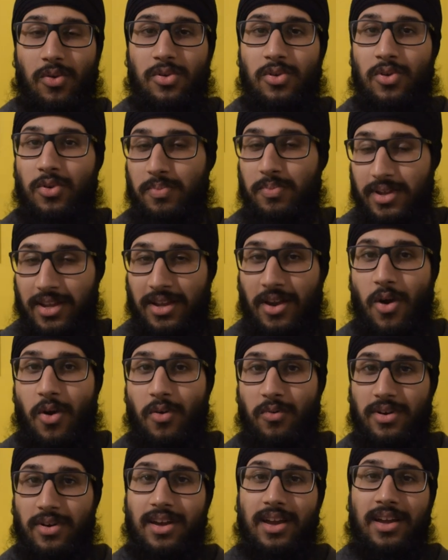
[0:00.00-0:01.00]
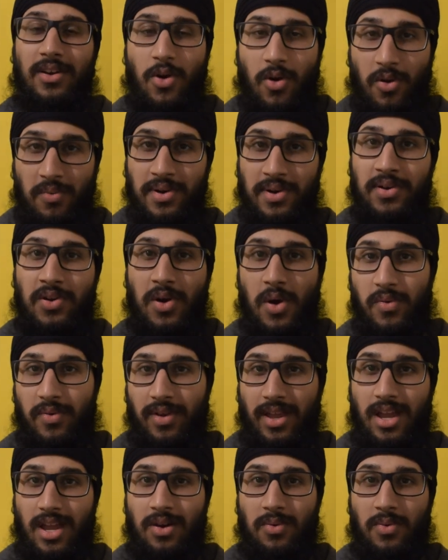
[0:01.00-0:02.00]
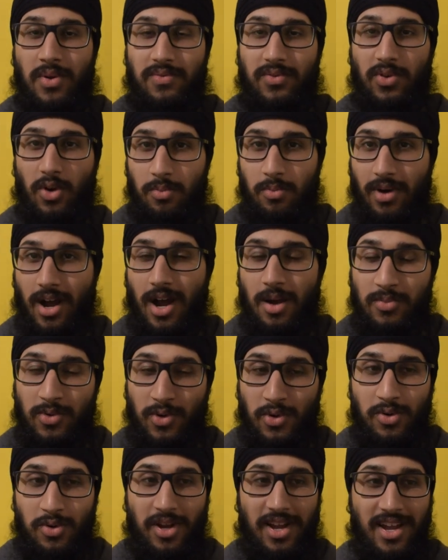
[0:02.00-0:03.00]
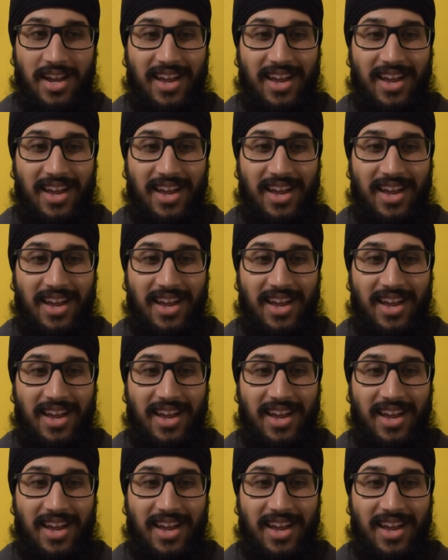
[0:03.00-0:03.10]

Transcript: looping over and over and over again with Dormammu